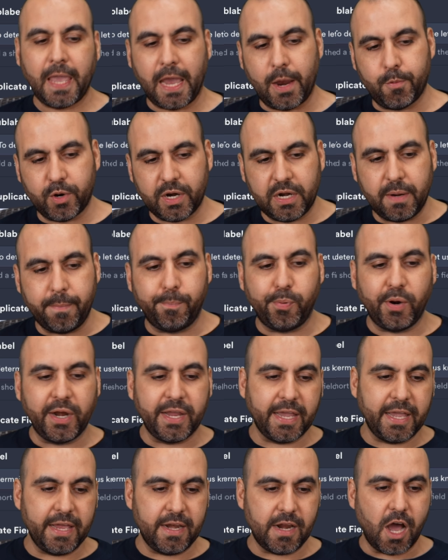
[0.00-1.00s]
And we're going to
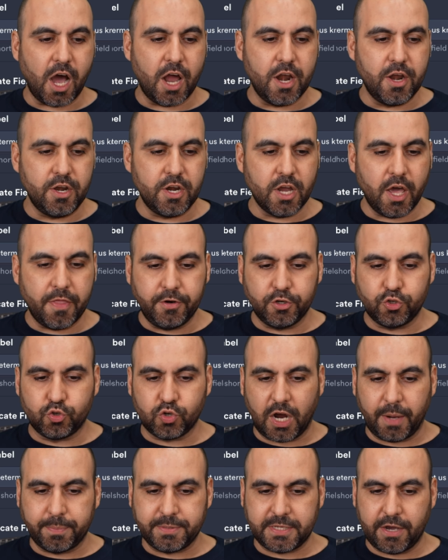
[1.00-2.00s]
bring in another
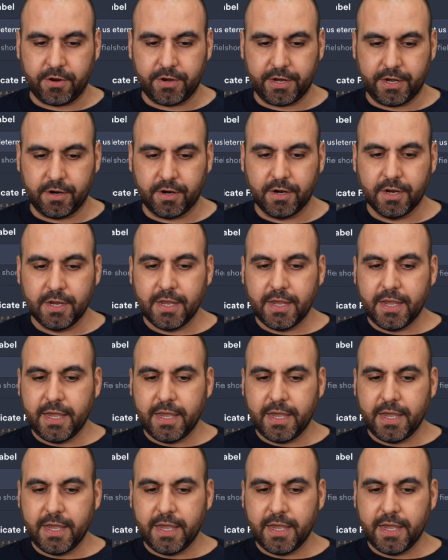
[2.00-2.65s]
drop down here.